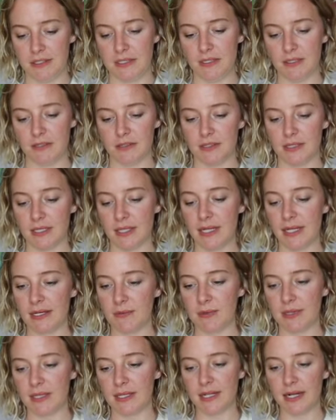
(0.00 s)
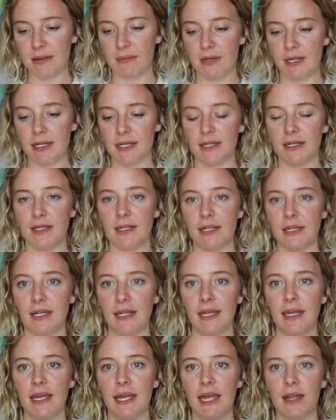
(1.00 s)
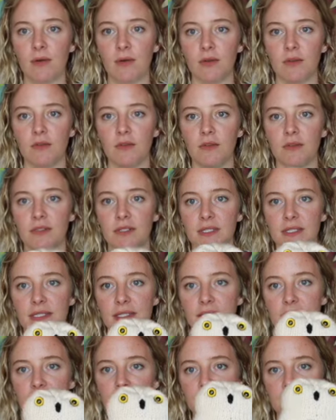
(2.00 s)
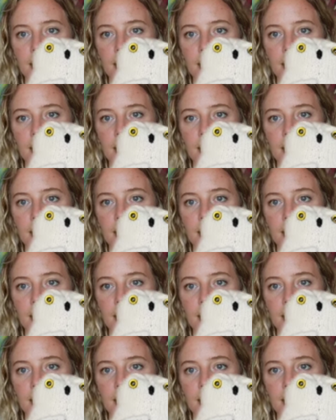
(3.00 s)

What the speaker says: here's the Hedwig that I made. I don't know if you've seen these